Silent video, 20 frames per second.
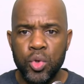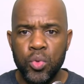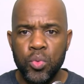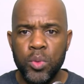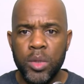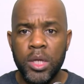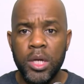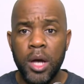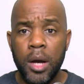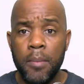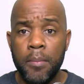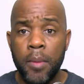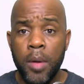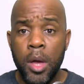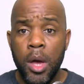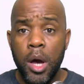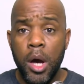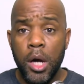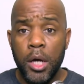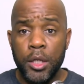We come
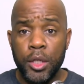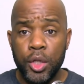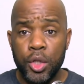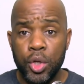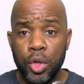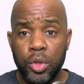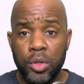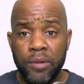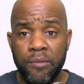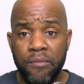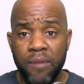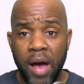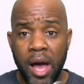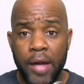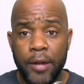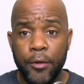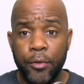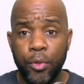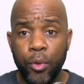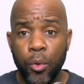under your
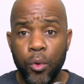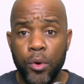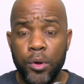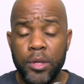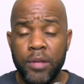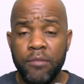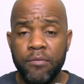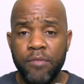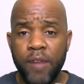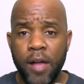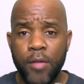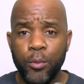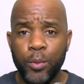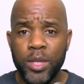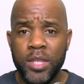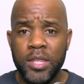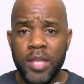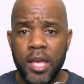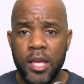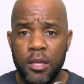divine authority. And Father, we
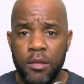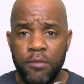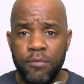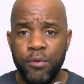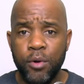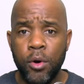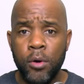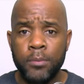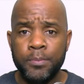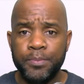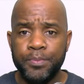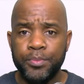thank you for